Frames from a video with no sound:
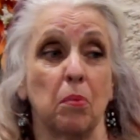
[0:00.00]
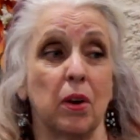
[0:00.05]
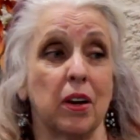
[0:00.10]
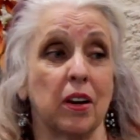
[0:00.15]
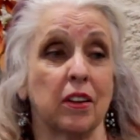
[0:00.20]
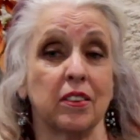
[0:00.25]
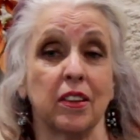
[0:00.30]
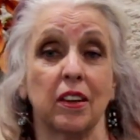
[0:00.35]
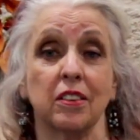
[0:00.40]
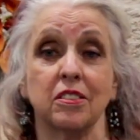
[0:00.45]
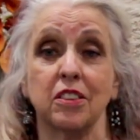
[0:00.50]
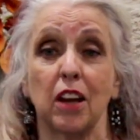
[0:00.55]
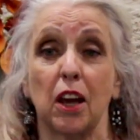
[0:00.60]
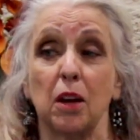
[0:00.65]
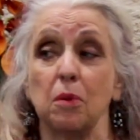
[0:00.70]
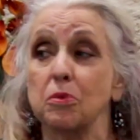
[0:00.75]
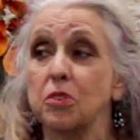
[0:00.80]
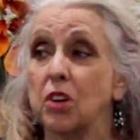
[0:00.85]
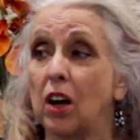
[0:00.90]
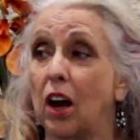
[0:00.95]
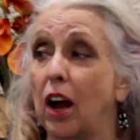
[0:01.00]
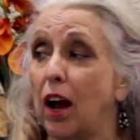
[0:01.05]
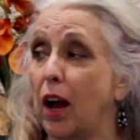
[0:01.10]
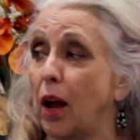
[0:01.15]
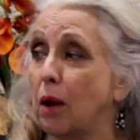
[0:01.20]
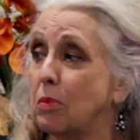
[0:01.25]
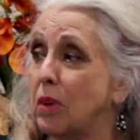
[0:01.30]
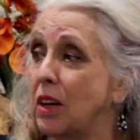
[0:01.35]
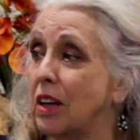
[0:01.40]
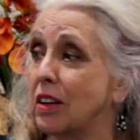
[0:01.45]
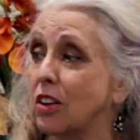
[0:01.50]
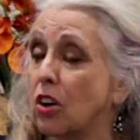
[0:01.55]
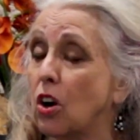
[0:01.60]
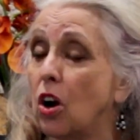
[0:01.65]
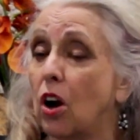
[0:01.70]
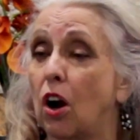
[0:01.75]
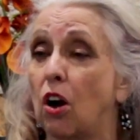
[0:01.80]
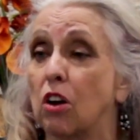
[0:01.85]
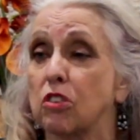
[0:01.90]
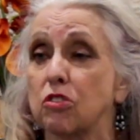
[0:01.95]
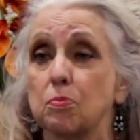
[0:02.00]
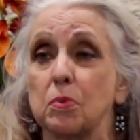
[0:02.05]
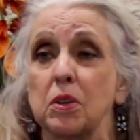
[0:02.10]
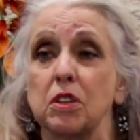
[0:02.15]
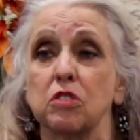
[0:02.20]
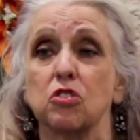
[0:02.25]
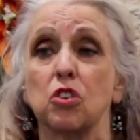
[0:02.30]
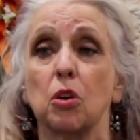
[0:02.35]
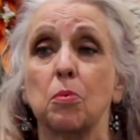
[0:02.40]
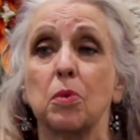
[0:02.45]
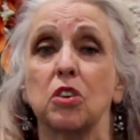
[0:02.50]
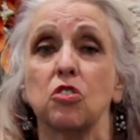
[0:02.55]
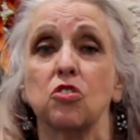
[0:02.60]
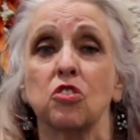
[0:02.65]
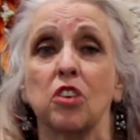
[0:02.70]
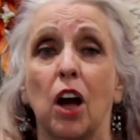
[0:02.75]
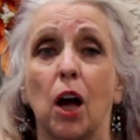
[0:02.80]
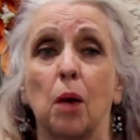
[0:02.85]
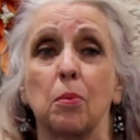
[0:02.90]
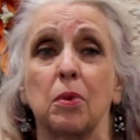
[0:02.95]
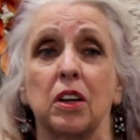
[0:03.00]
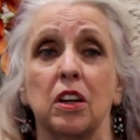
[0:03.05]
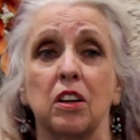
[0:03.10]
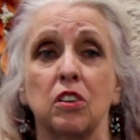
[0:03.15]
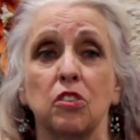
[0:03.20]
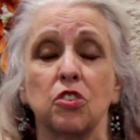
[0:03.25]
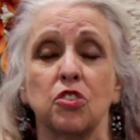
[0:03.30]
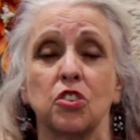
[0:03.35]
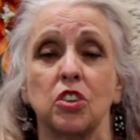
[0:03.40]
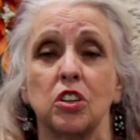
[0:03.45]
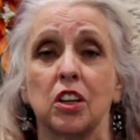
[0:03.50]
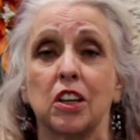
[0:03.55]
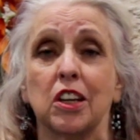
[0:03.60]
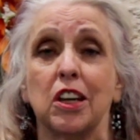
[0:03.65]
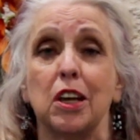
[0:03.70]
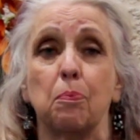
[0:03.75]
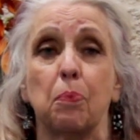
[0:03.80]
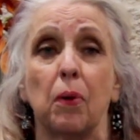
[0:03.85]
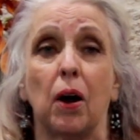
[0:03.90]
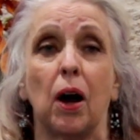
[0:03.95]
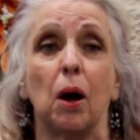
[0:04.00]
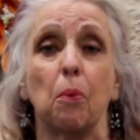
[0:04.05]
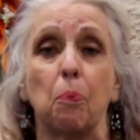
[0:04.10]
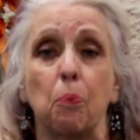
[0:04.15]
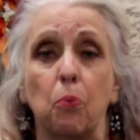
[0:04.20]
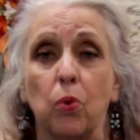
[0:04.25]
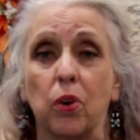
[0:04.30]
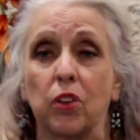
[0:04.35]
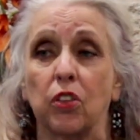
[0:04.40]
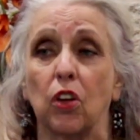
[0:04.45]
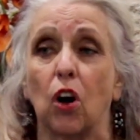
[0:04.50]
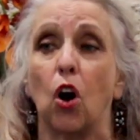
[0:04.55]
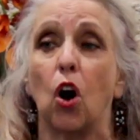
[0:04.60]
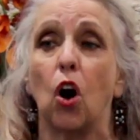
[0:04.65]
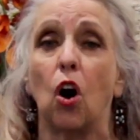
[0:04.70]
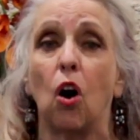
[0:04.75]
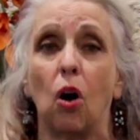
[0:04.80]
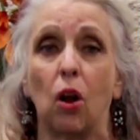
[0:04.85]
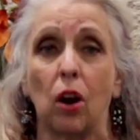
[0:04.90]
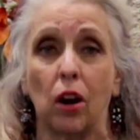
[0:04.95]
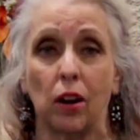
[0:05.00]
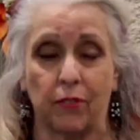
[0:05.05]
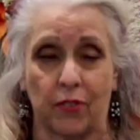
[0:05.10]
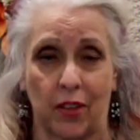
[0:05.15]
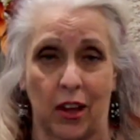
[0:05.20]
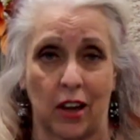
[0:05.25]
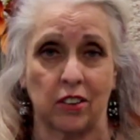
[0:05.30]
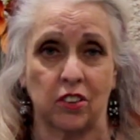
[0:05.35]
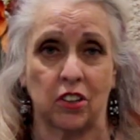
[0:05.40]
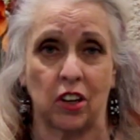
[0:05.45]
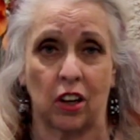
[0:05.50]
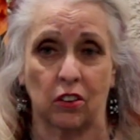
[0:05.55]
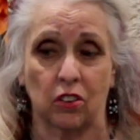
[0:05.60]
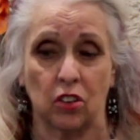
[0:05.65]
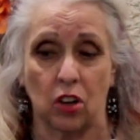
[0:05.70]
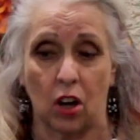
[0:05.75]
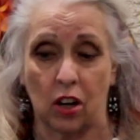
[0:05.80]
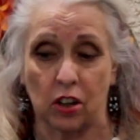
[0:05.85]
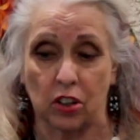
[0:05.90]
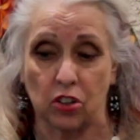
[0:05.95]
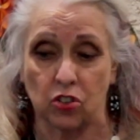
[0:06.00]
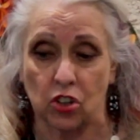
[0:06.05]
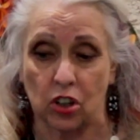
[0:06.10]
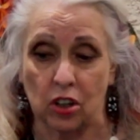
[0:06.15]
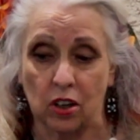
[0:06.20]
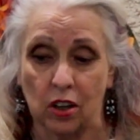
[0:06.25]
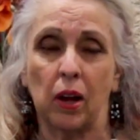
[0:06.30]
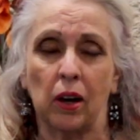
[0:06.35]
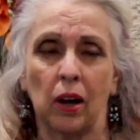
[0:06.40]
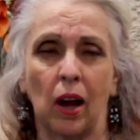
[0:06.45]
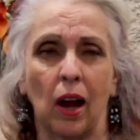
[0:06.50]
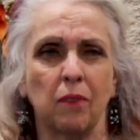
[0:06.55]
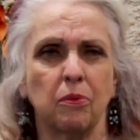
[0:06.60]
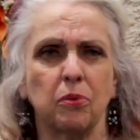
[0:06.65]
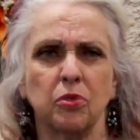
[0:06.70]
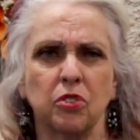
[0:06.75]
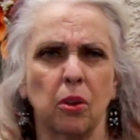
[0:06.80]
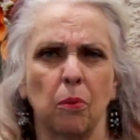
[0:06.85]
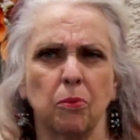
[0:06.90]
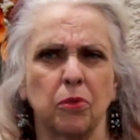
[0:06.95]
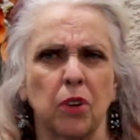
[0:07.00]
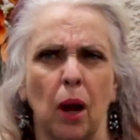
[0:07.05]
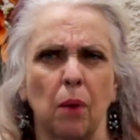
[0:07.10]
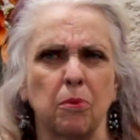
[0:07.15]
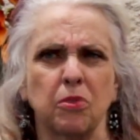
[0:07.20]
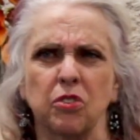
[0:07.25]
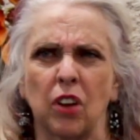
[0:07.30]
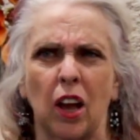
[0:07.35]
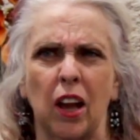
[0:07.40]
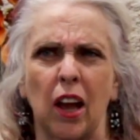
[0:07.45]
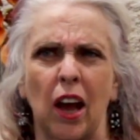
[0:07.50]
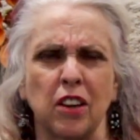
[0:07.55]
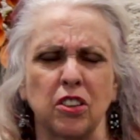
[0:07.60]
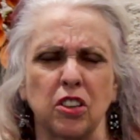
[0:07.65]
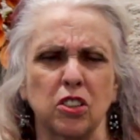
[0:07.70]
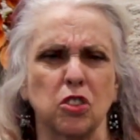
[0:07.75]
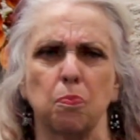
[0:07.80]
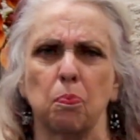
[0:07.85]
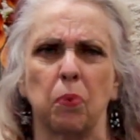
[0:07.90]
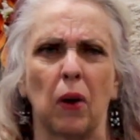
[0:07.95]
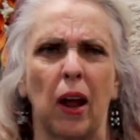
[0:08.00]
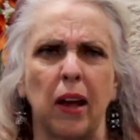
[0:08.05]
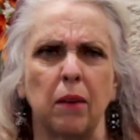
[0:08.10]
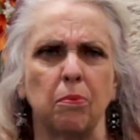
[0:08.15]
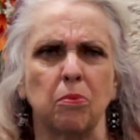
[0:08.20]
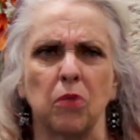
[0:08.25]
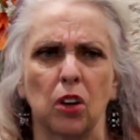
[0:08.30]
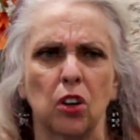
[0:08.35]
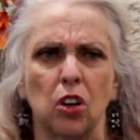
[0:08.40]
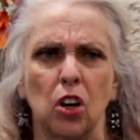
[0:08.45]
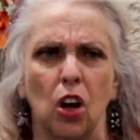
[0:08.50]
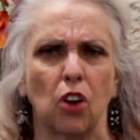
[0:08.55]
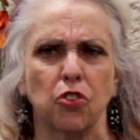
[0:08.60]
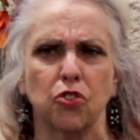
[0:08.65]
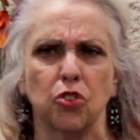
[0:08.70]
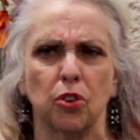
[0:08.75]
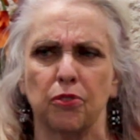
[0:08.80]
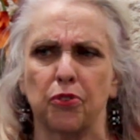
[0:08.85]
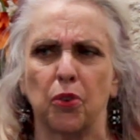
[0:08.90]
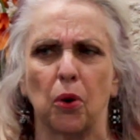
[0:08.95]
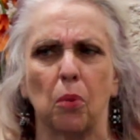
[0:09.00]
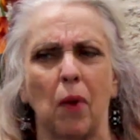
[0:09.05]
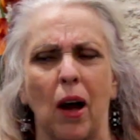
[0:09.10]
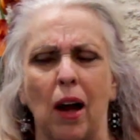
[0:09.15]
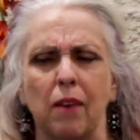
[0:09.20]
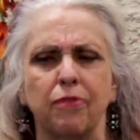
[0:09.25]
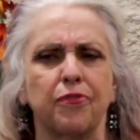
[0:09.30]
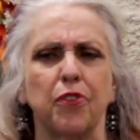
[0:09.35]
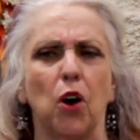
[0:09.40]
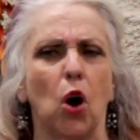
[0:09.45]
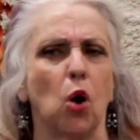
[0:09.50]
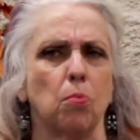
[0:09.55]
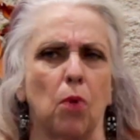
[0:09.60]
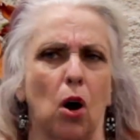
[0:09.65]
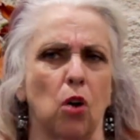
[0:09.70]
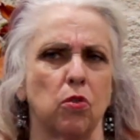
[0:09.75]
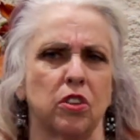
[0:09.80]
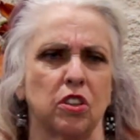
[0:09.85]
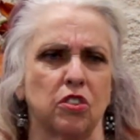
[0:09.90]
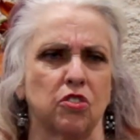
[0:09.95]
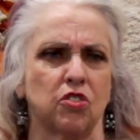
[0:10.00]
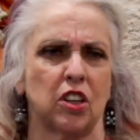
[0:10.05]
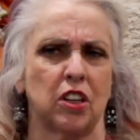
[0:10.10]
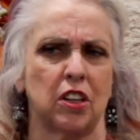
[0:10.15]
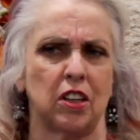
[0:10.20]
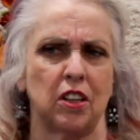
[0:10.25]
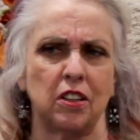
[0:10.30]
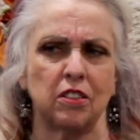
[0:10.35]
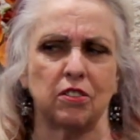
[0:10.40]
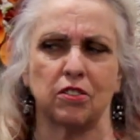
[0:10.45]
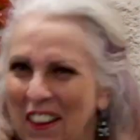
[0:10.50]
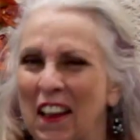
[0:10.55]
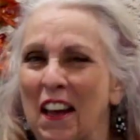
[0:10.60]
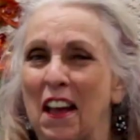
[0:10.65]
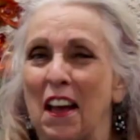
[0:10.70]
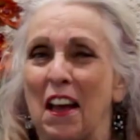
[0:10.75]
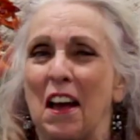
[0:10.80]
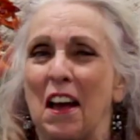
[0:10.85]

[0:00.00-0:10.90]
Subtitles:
But at the same time, it costs me so much time and energy to keep up with all of that technology. You know, and I sometimes say I just blame the culture for my FOMO disease.